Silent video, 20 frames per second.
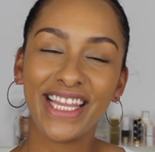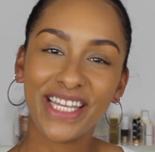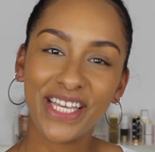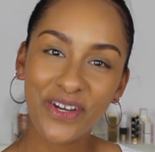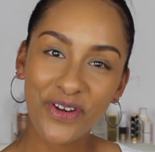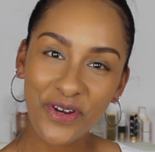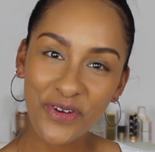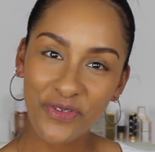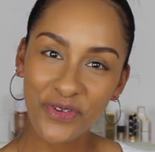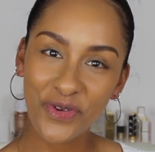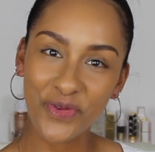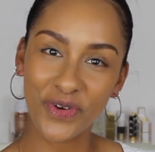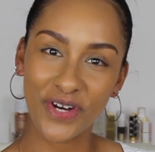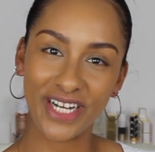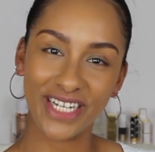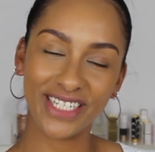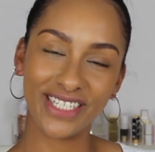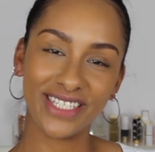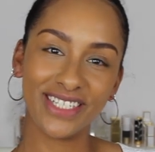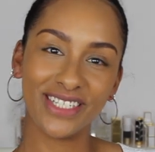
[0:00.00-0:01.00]
Hello
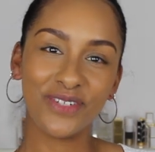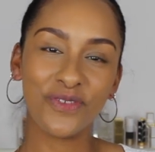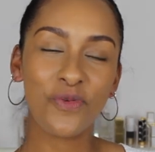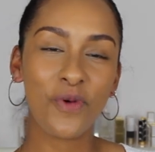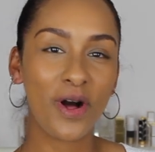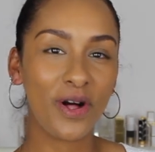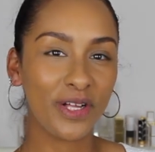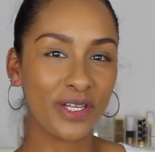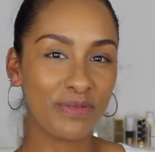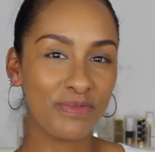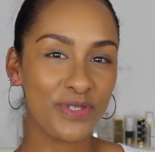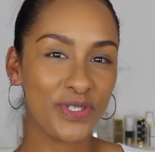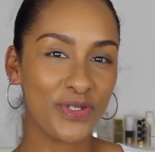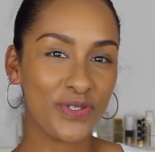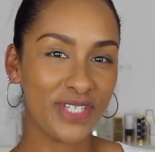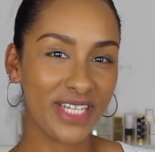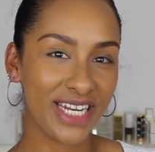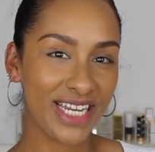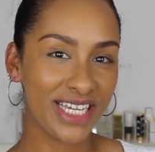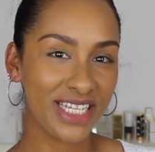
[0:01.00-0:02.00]
everyone, welcome to
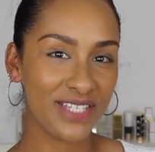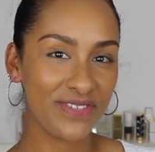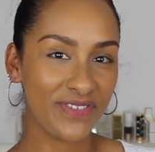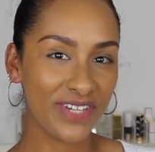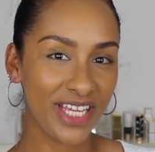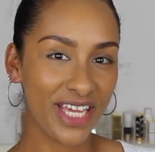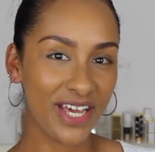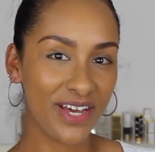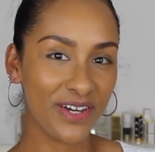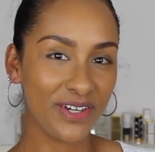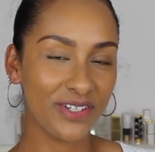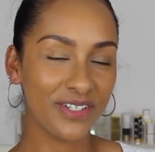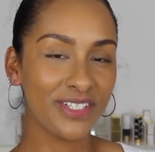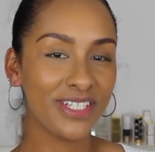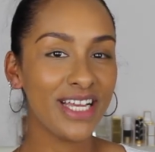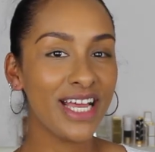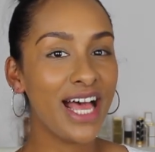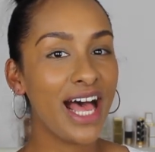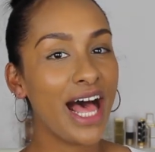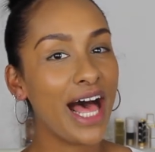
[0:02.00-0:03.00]
today's video.
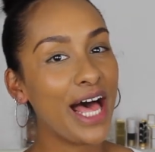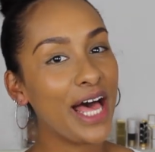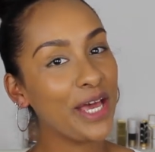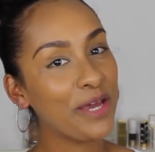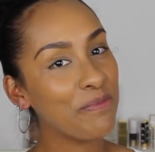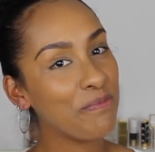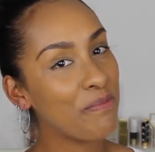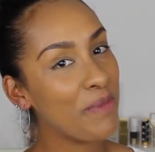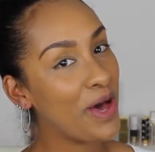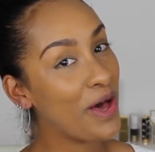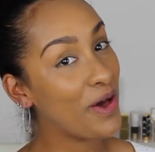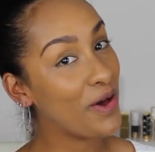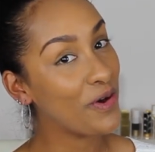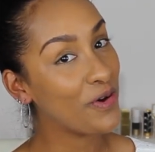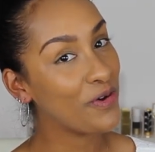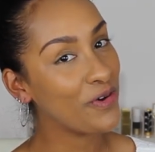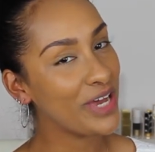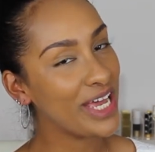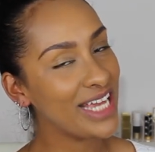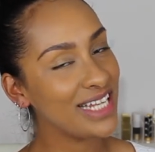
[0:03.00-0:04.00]
I'm
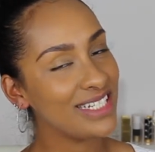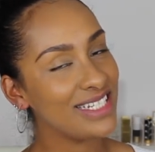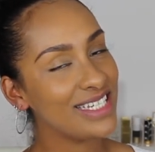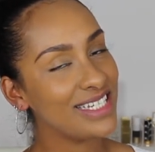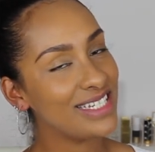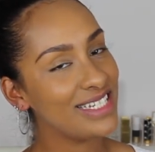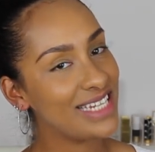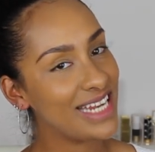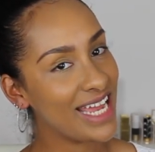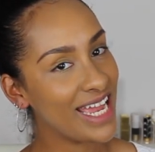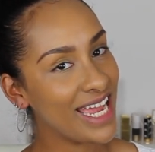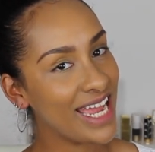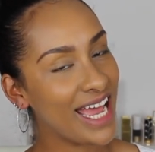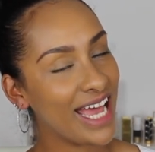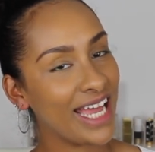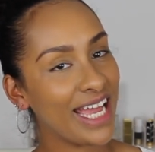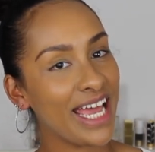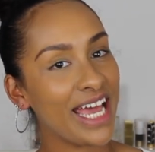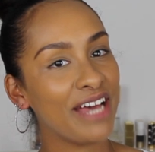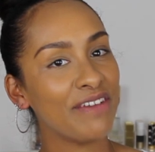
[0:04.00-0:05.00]
Mo, and today
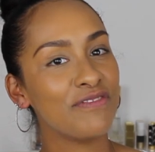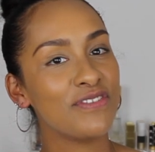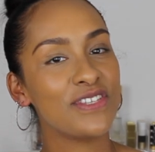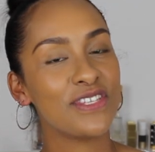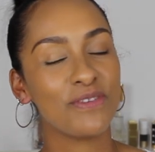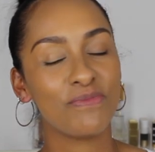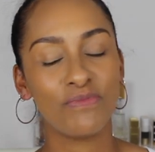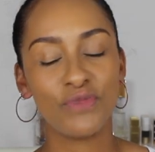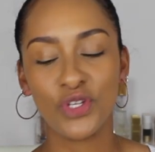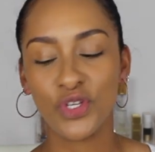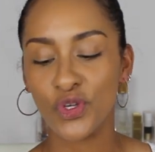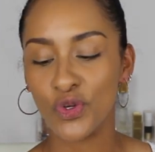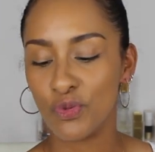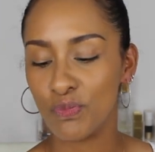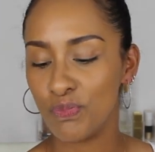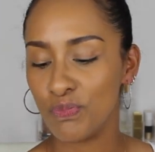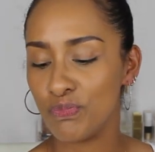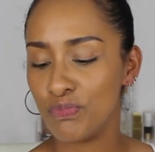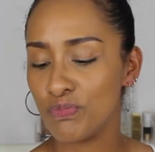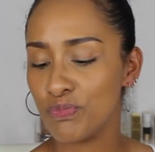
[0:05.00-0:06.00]
I have some
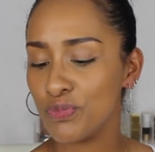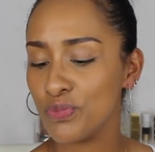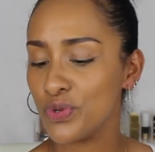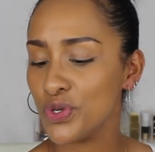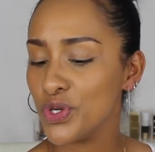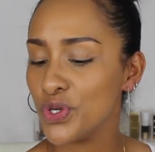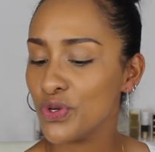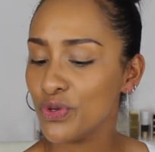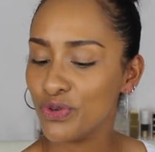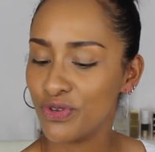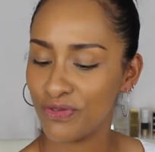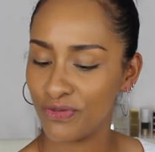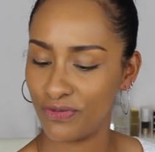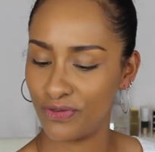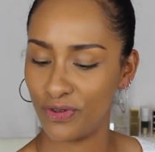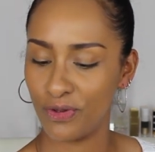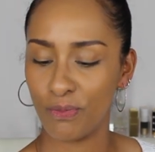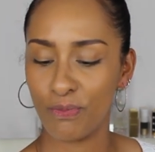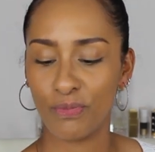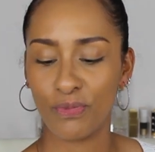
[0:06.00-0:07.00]
new
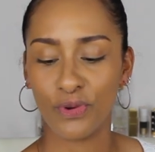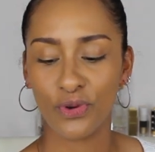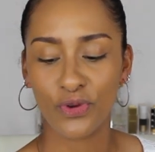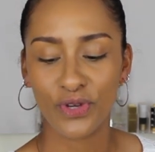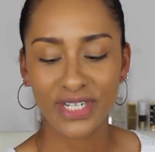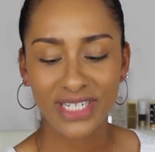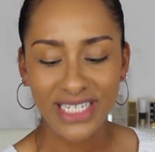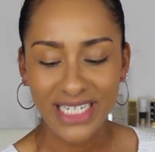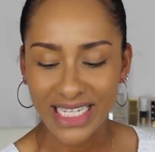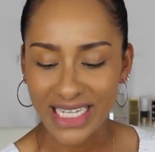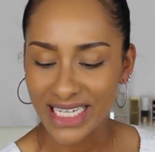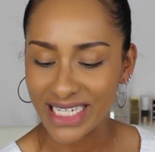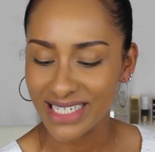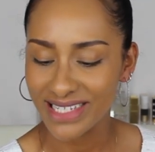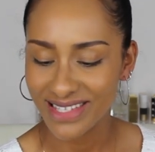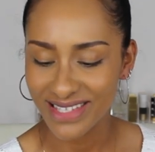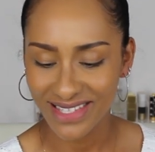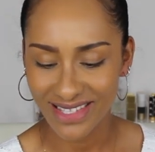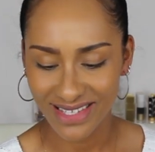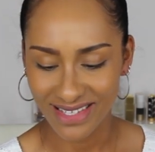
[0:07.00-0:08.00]
beautiful
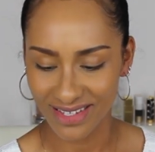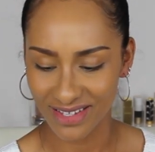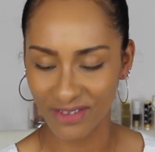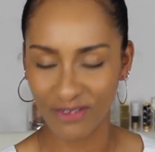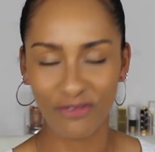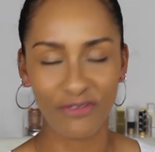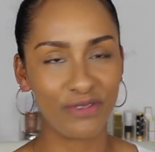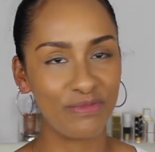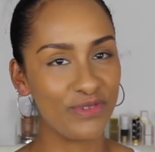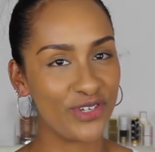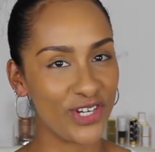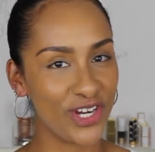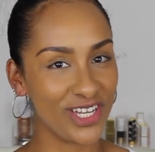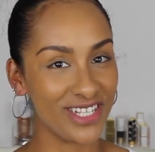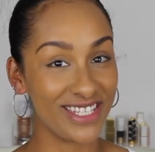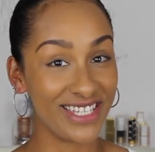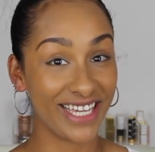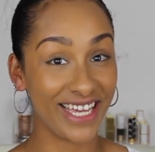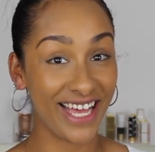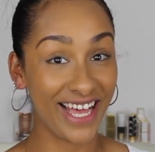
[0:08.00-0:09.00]
pretties from
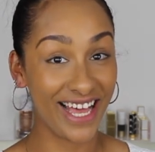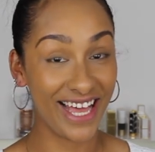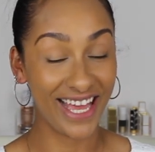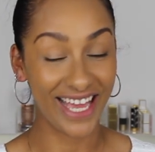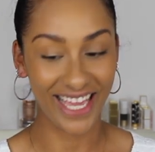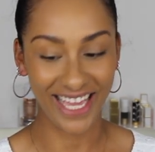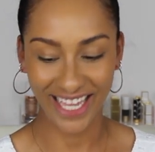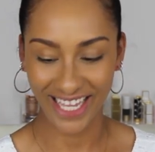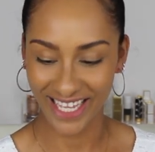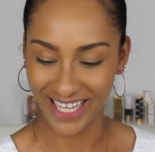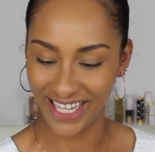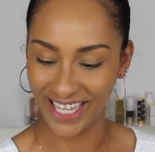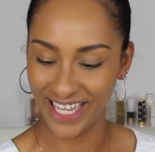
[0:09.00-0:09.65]
Chantecaille.